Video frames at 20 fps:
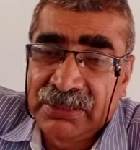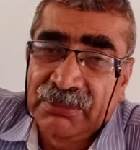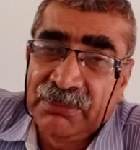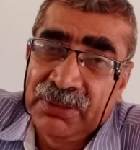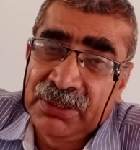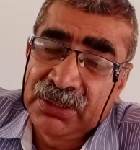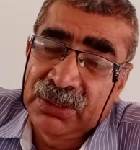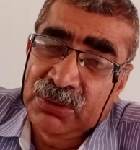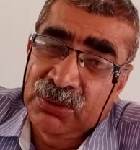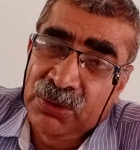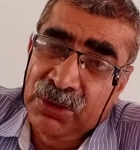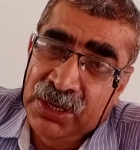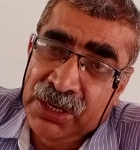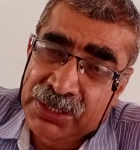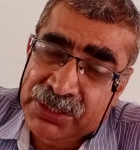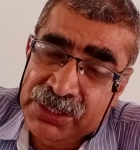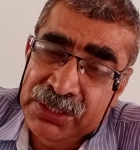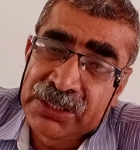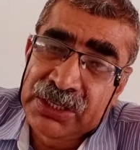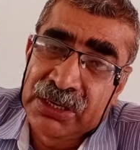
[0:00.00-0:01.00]
but the
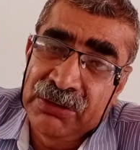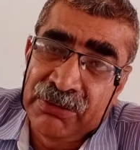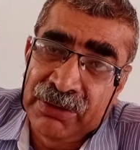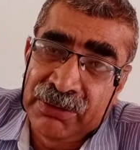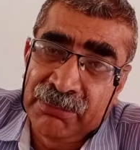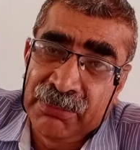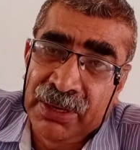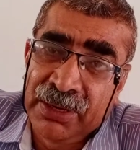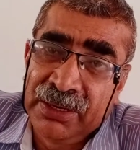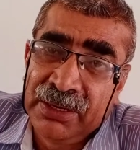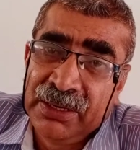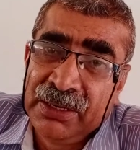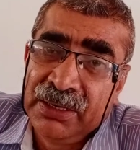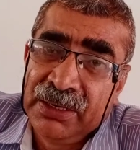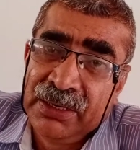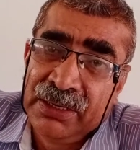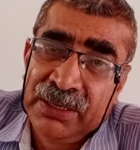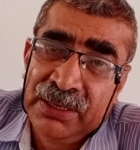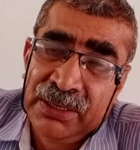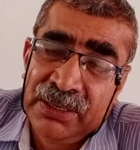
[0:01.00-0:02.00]
coalition government,
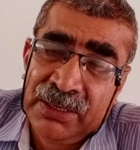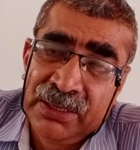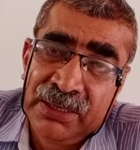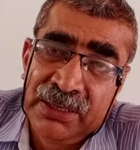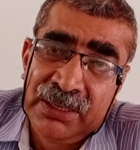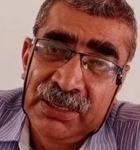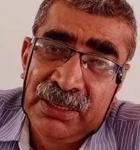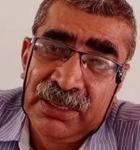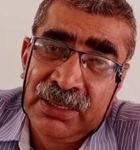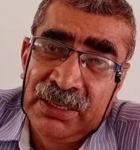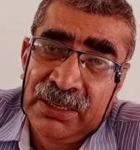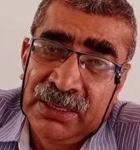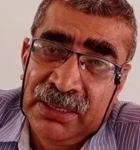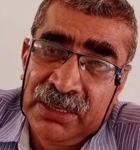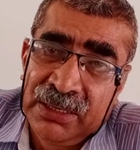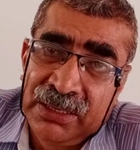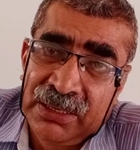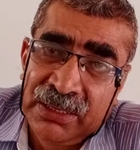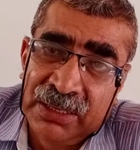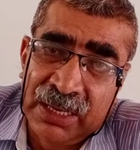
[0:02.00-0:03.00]

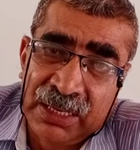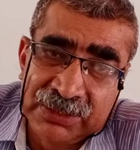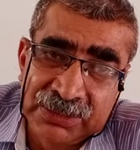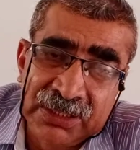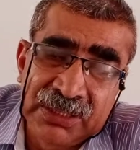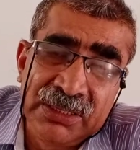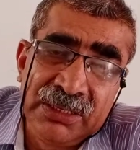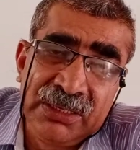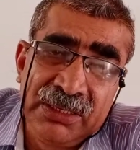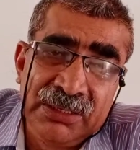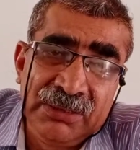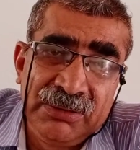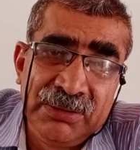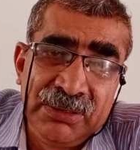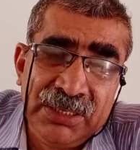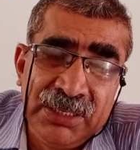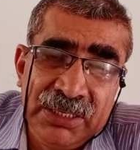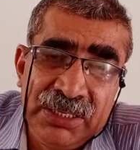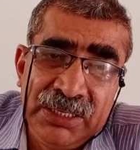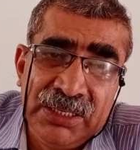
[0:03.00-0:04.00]

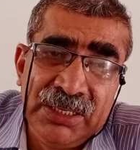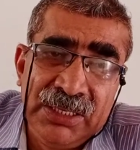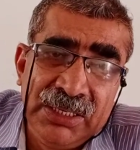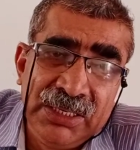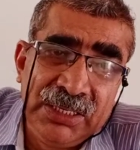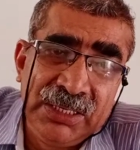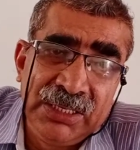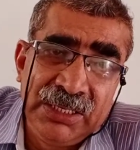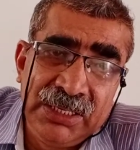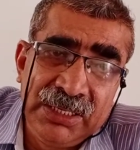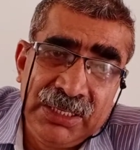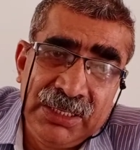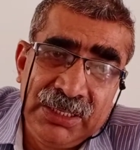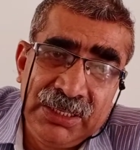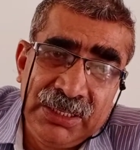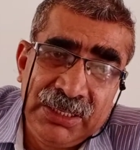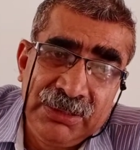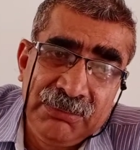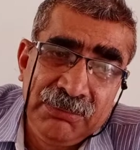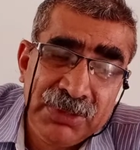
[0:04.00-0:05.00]
other
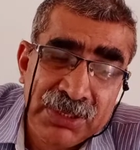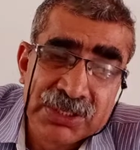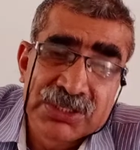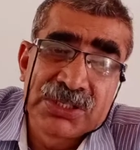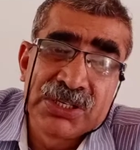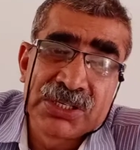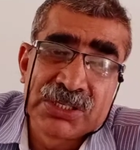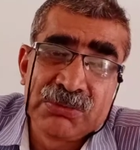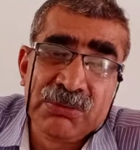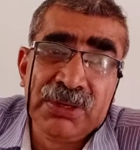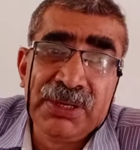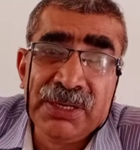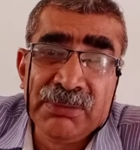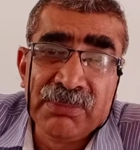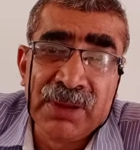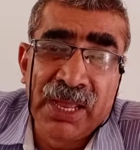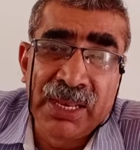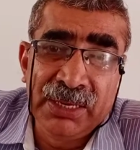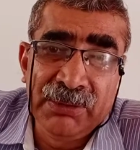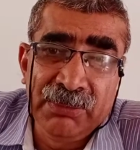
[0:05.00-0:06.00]
ministers will
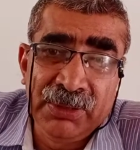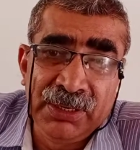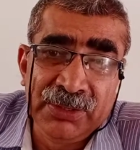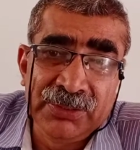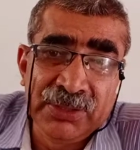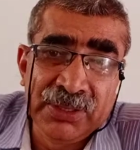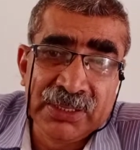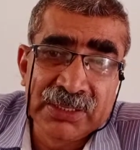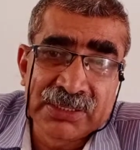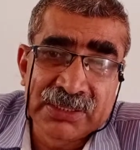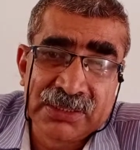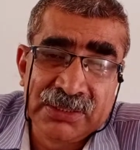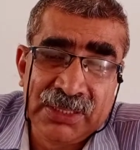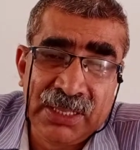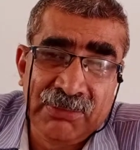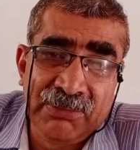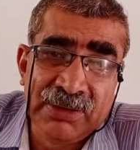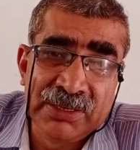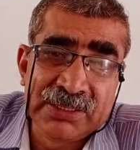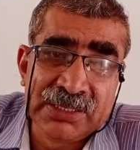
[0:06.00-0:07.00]
demand many things.
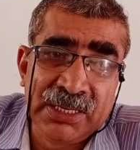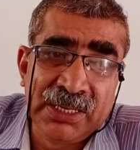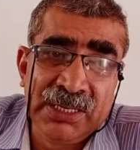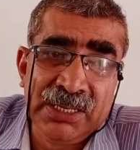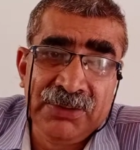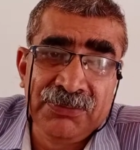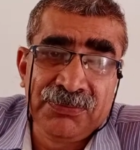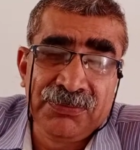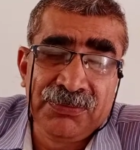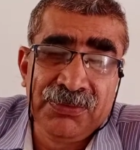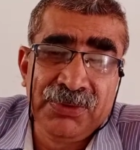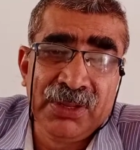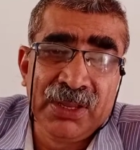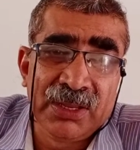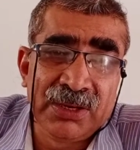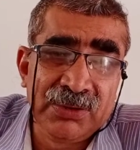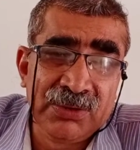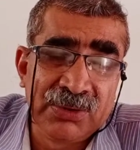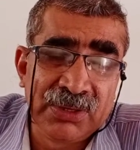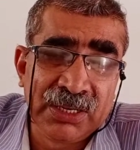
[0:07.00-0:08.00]
They will say, if we
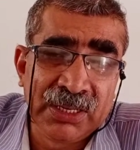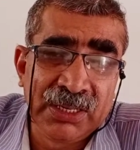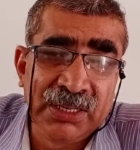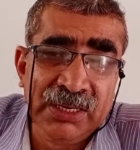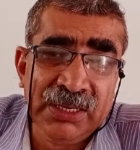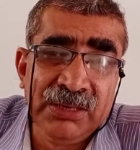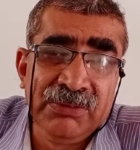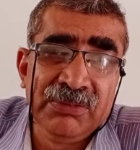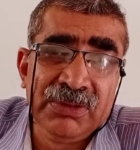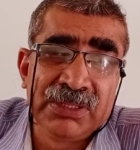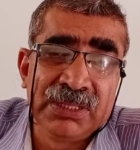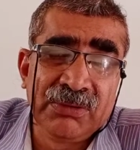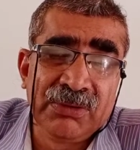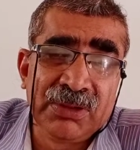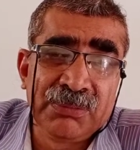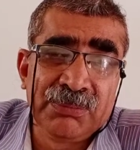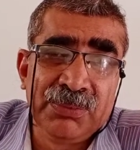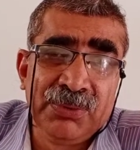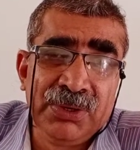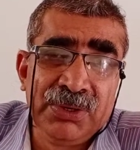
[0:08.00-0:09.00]
are not agreeing with
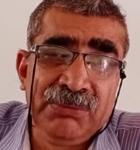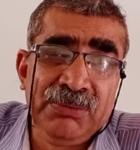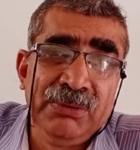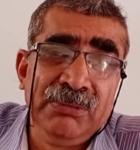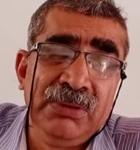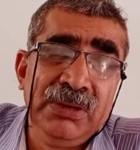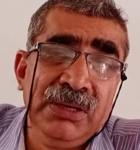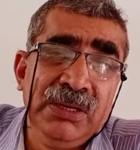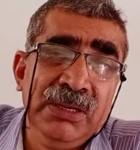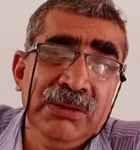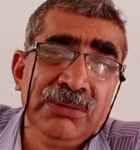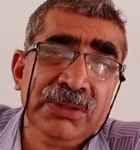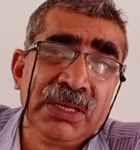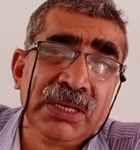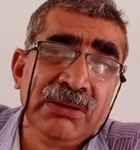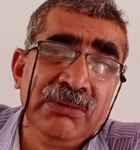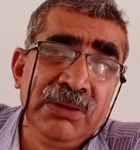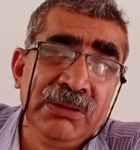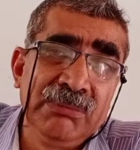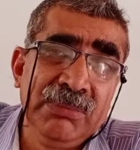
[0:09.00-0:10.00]
our point, we will leave the
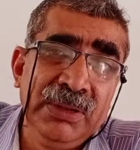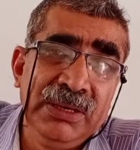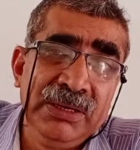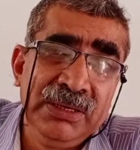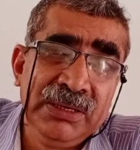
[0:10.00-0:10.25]
government.